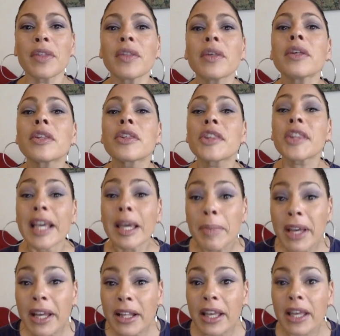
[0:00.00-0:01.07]

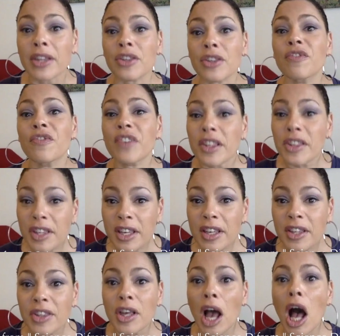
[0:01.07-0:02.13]
semen is a
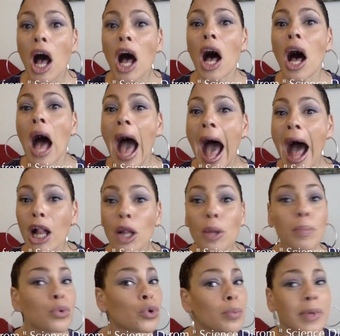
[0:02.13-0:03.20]
viscous
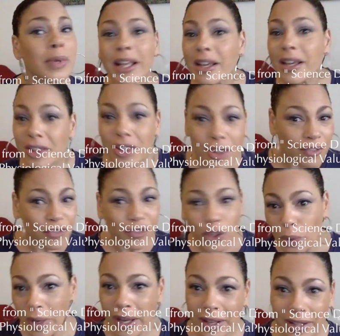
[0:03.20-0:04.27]
albuminous
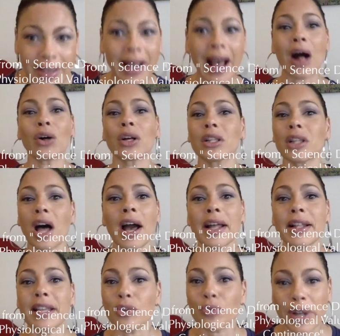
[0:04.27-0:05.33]
fluid,
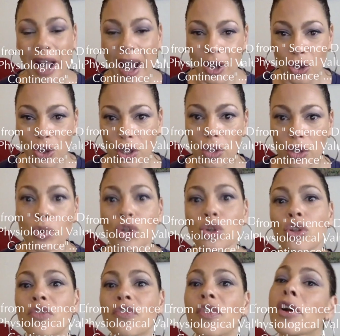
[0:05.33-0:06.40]
alkaline in reaction, which
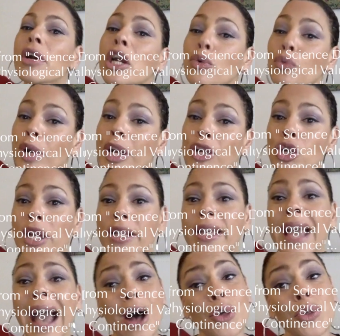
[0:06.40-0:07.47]
is very rich in
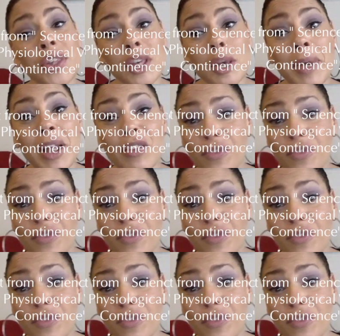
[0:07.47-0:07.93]
calcium and